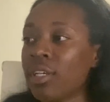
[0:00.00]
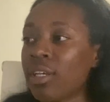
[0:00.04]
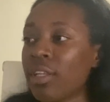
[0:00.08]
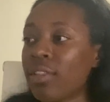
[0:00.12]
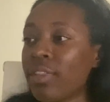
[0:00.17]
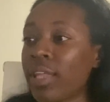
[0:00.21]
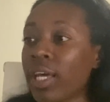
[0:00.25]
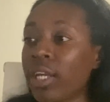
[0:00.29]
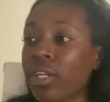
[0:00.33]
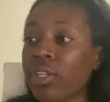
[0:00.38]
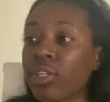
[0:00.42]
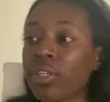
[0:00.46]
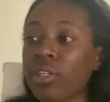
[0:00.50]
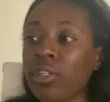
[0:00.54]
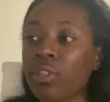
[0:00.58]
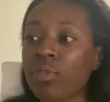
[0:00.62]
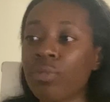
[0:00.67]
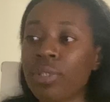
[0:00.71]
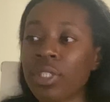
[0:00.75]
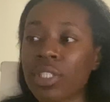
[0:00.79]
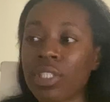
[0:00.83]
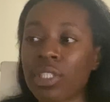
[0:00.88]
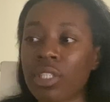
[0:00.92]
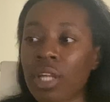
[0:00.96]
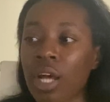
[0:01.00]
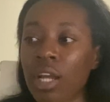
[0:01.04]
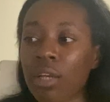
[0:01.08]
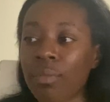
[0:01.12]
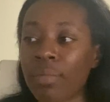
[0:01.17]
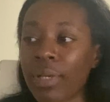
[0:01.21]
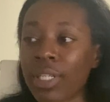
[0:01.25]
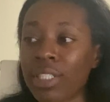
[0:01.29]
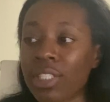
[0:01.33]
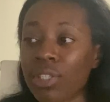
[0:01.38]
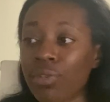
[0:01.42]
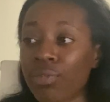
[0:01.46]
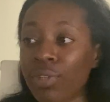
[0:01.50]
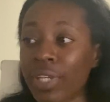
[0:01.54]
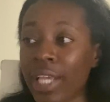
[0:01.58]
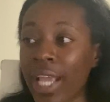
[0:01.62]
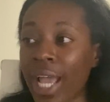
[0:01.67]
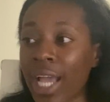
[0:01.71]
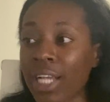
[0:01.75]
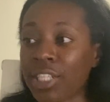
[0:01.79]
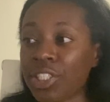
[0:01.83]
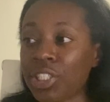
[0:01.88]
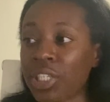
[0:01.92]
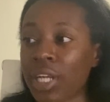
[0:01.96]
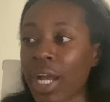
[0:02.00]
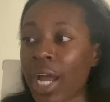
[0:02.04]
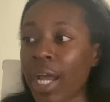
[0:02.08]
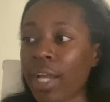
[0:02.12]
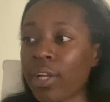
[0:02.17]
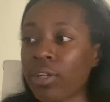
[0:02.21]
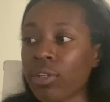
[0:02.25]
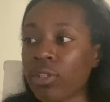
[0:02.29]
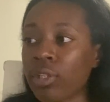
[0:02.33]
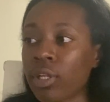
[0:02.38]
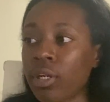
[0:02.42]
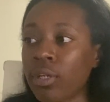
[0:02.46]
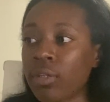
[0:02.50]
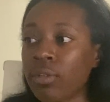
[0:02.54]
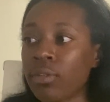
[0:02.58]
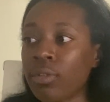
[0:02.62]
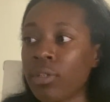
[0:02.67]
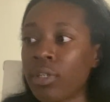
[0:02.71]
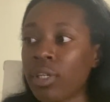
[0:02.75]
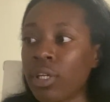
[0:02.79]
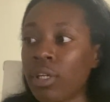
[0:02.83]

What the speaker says: that occur when a stock makes a reaction high or low,